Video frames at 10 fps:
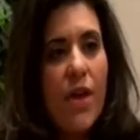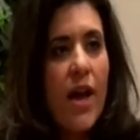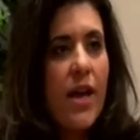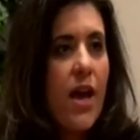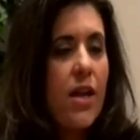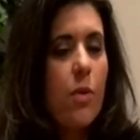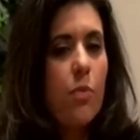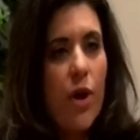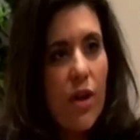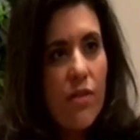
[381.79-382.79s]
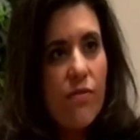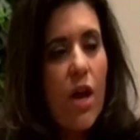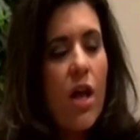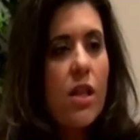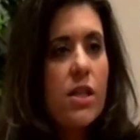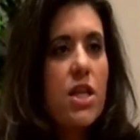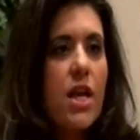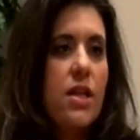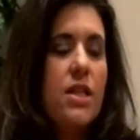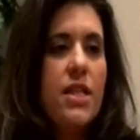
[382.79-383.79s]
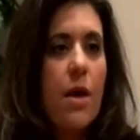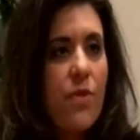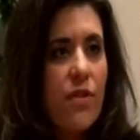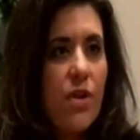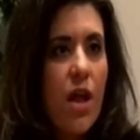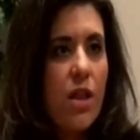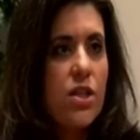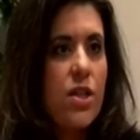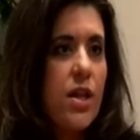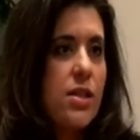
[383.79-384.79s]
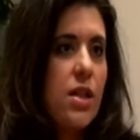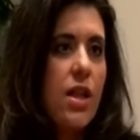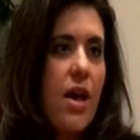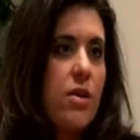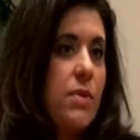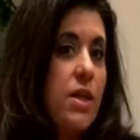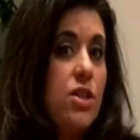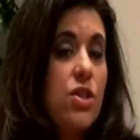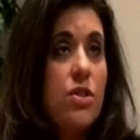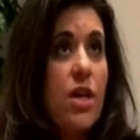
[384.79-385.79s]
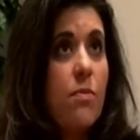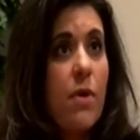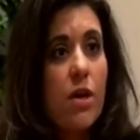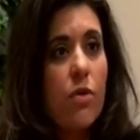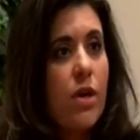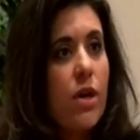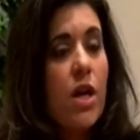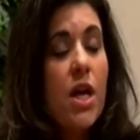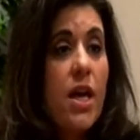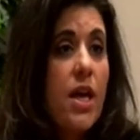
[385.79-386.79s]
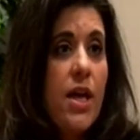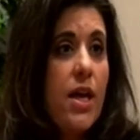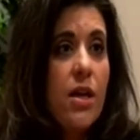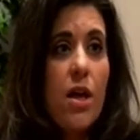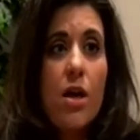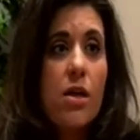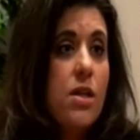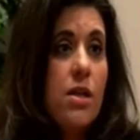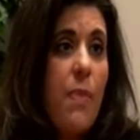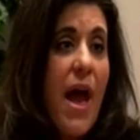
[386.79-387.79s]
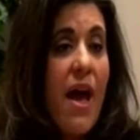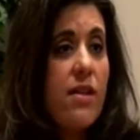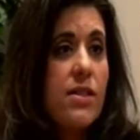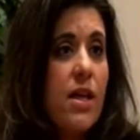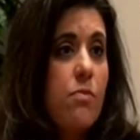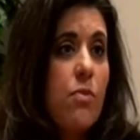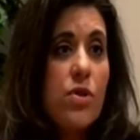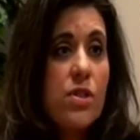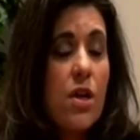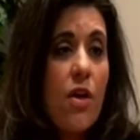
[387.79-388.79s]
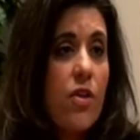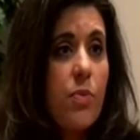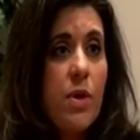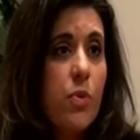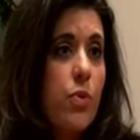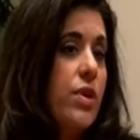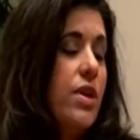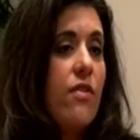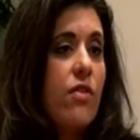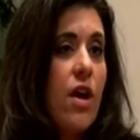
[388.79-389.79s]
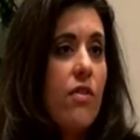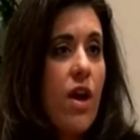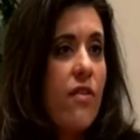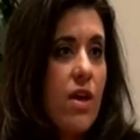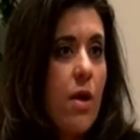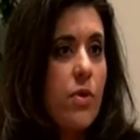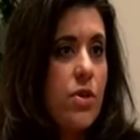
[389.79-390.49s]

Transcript: I got a breadth of knowledge and a depth of knowledge that has allowed me to take my career in paths that most other people will never ever have the opportunity.